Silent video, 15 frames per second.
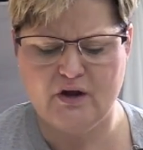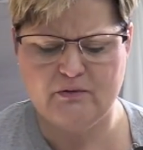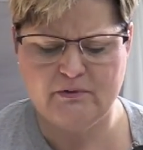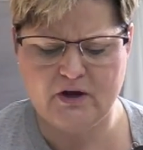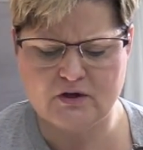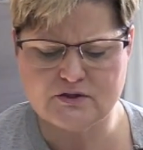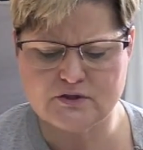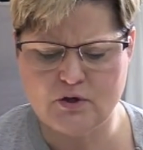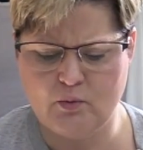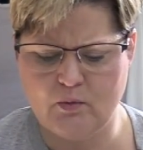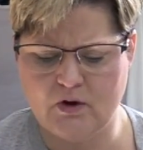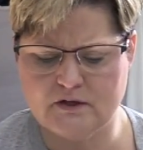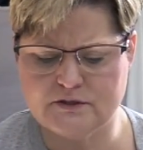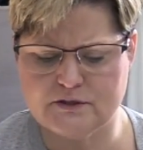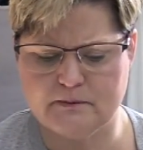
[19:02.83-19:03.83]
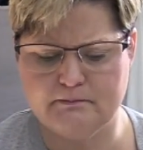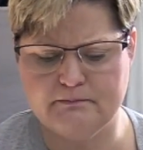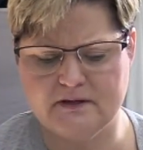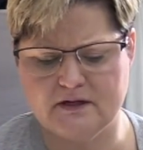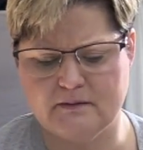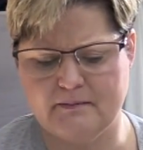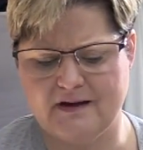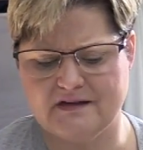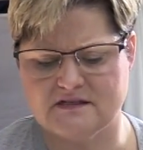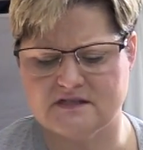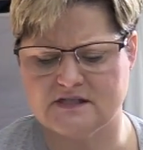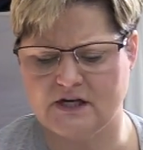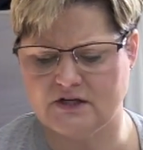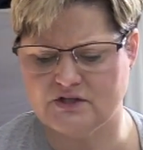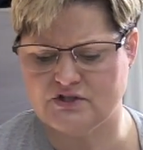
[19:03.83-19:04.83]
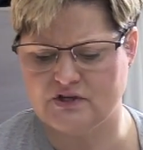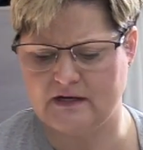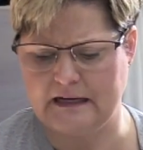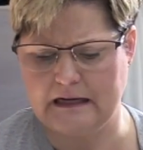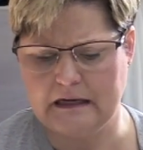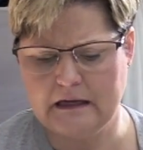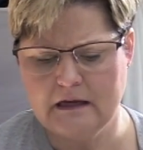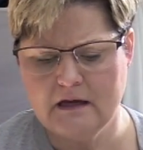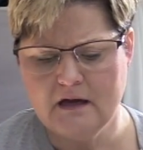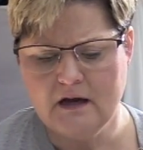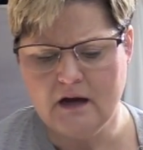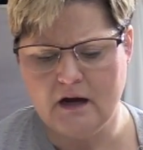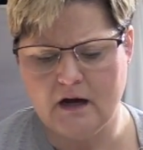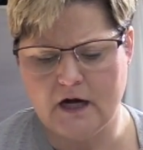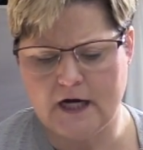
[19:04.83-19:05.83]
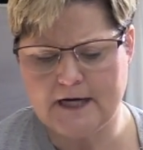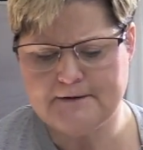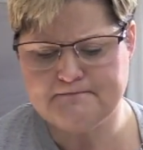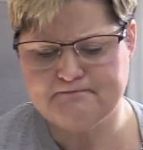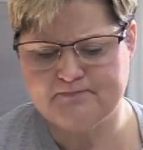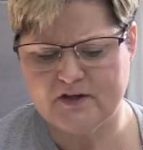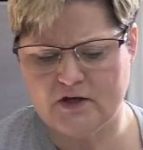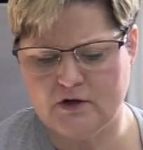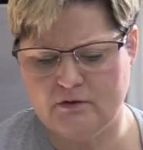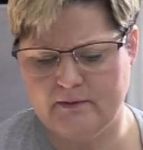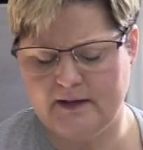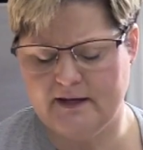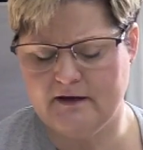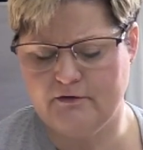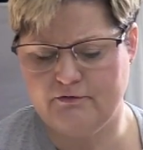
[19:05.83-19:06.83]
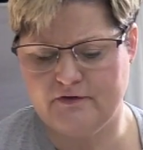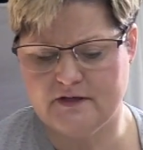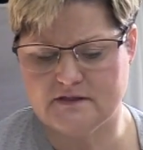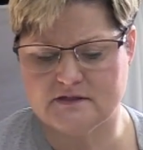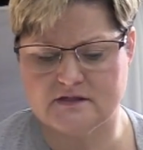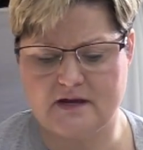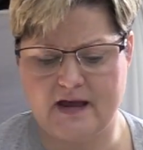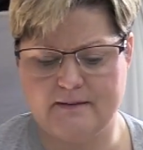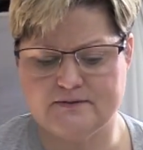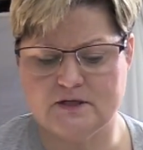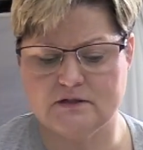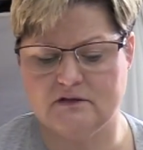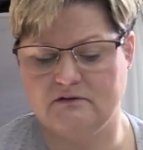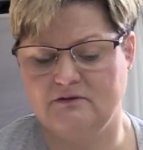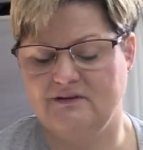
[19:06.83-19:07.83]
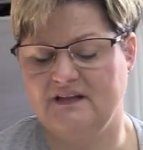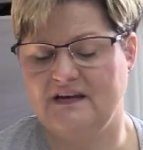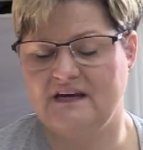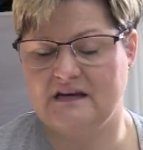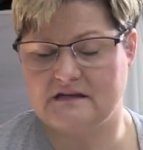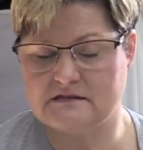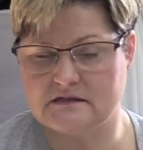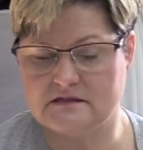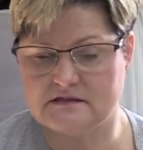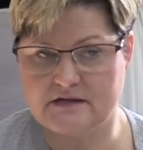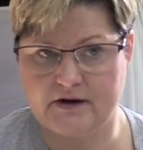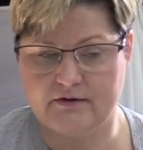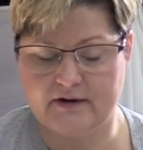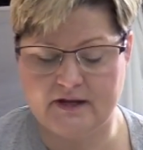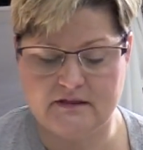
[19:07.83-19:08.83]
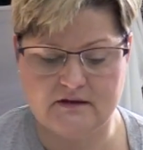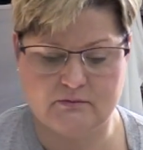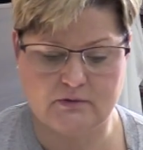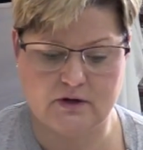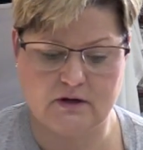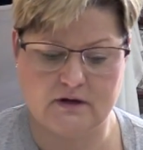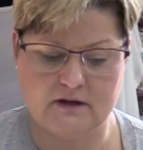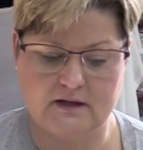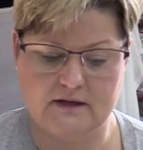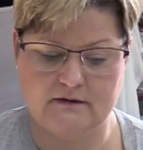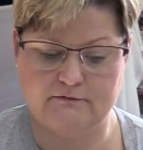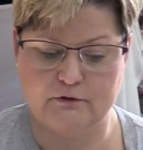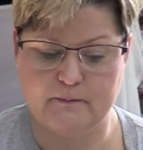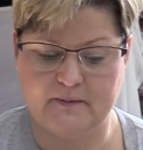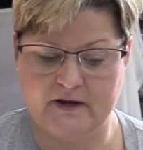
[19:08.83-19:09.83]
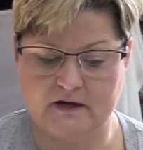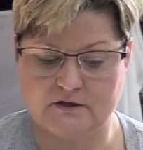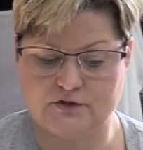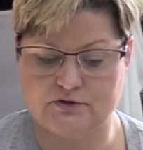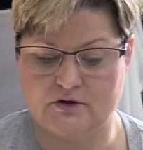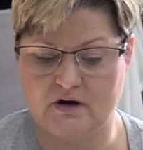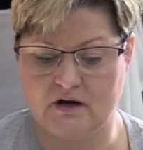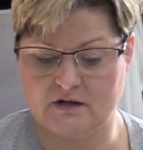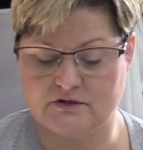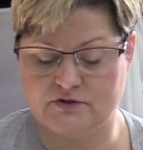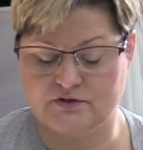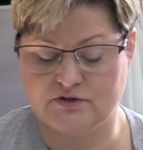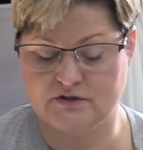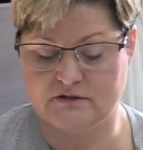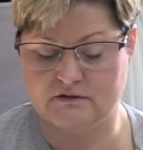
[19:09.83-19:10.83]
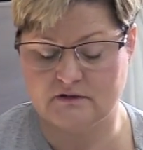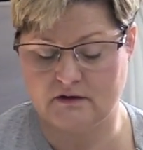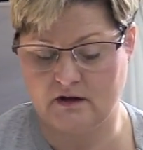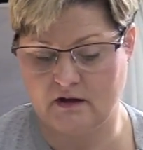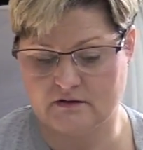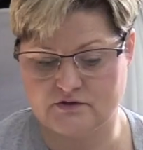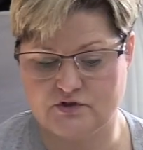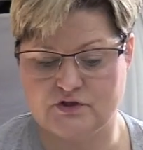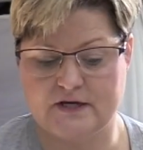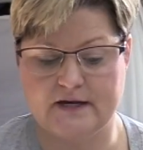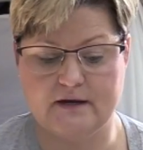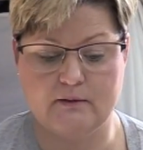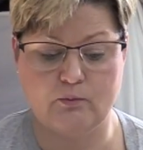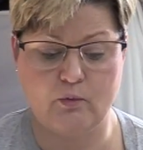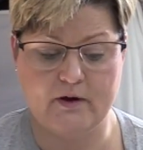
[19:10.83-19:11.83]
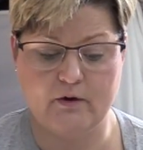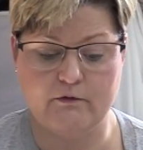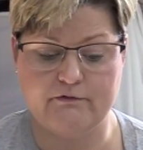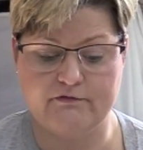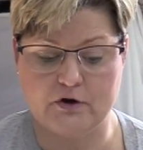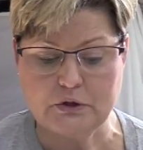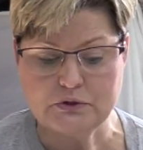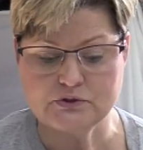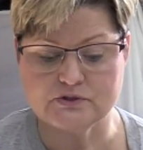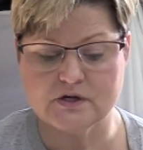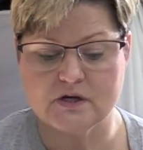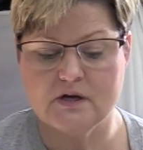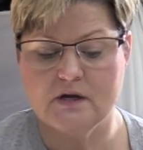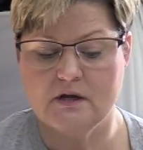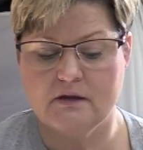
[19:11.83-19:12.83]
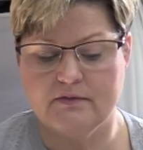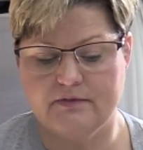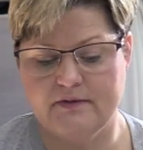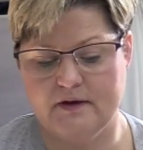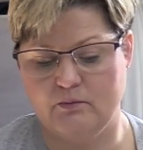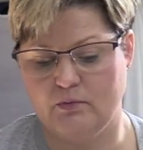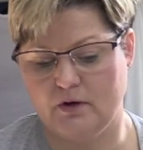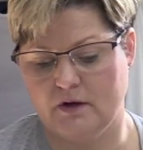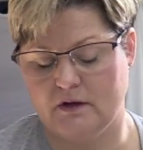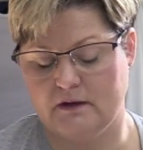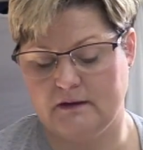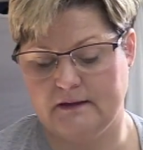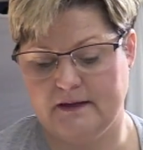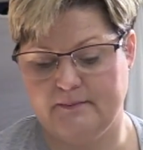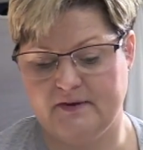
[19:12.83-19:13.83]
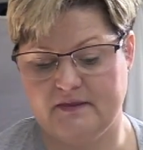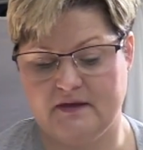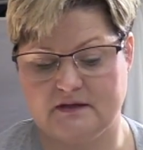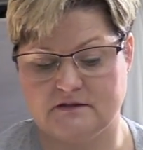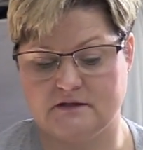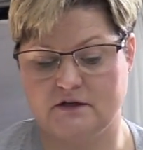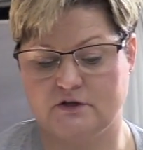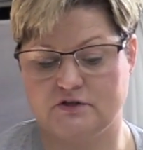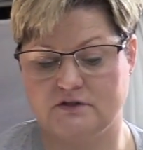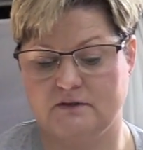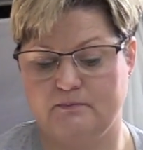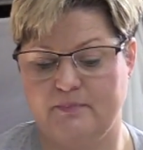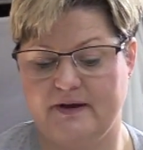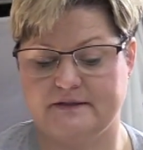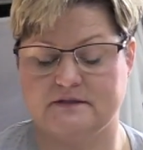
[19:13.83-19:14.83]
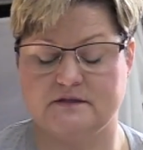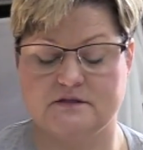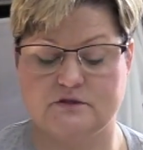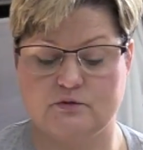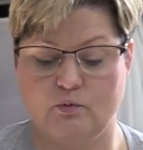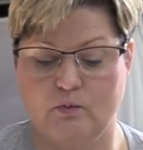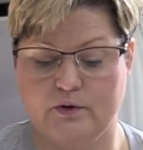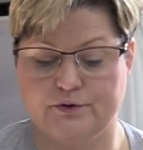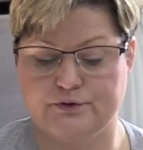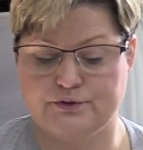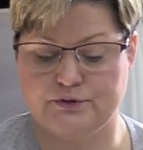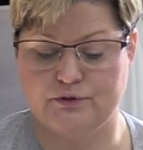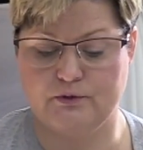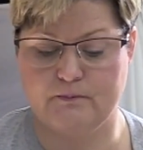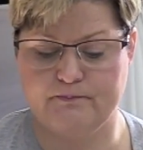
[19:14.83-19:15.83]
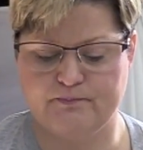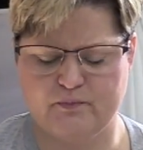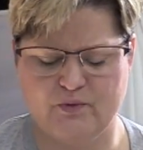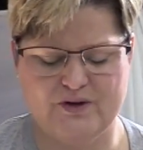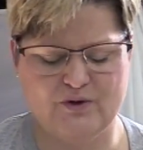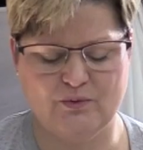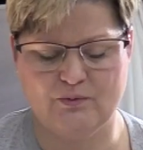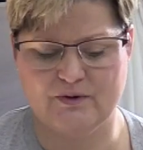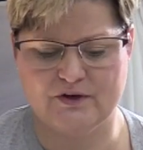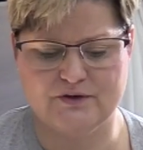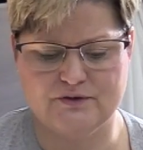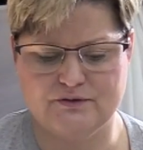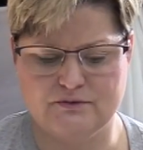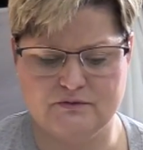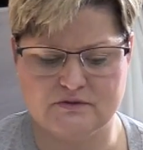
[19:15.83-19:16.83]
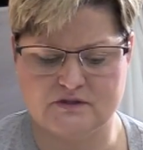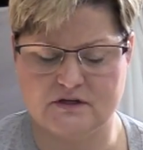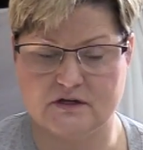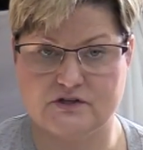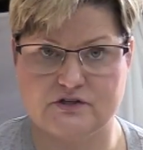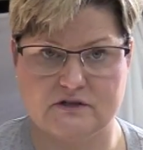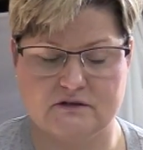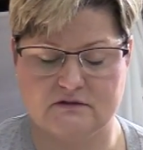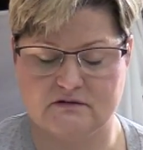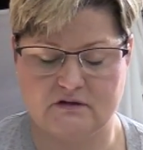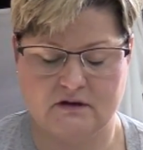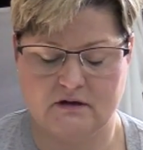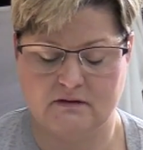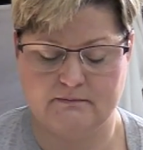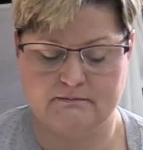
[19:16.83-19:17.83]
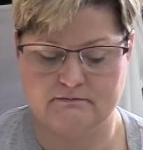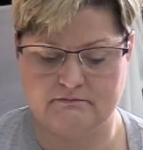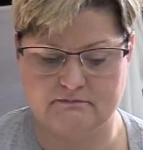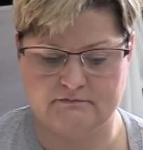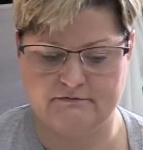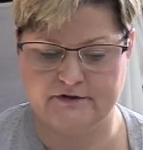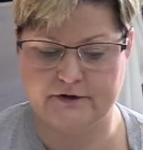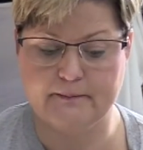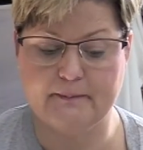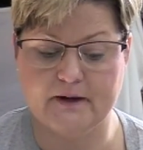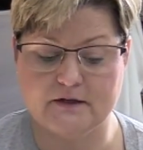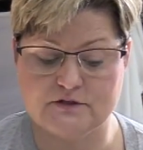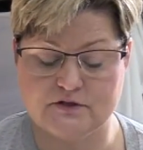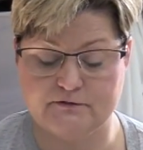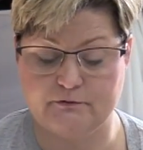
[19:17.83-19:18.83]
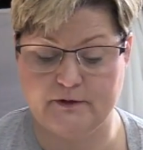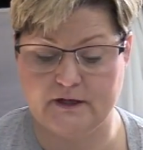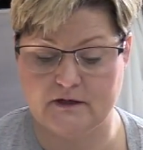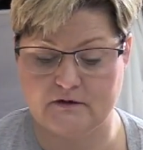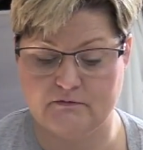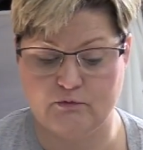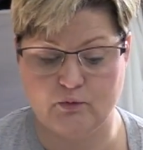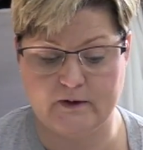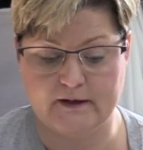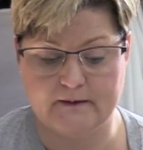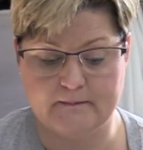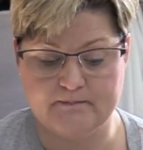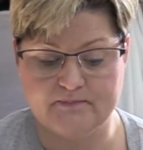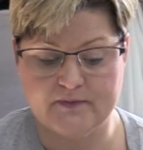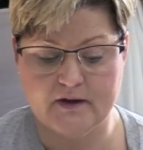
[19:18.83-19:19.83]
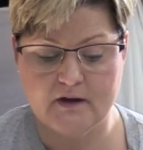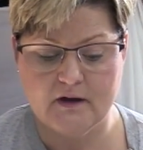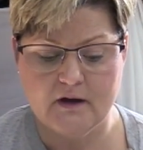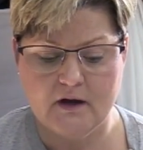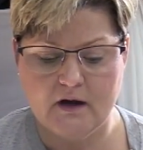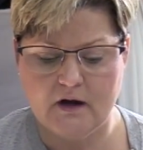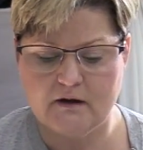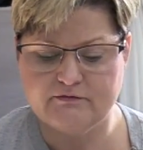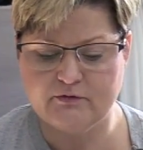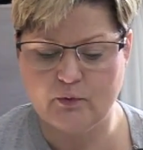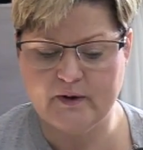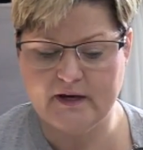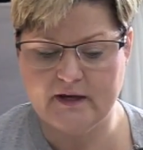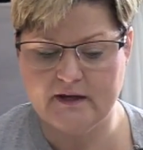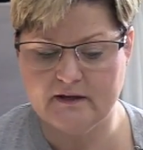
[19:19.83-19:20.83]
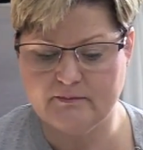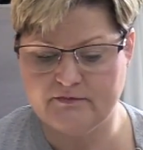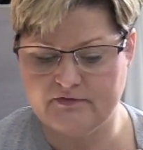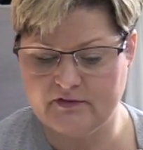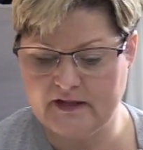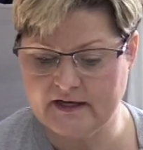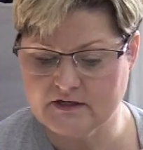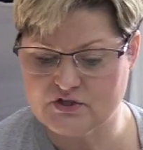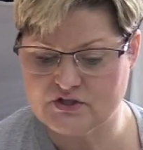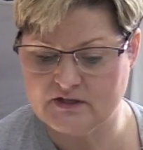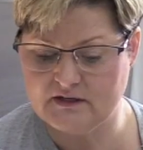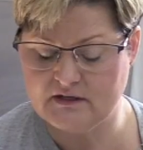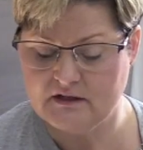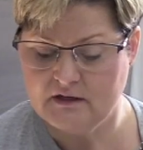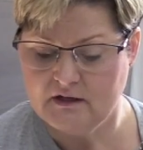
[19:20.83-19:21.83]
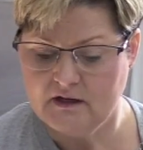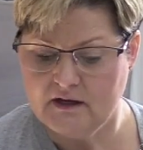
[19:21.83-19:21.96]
We also want to minimize suctioning. If it's absolutely necessary, then we're going to give them extra oxygen in well first. Then we're going to limit that suction and passes to 1 or 2. We don't want to suction very much if we can avoid it. Avoid hip flexion.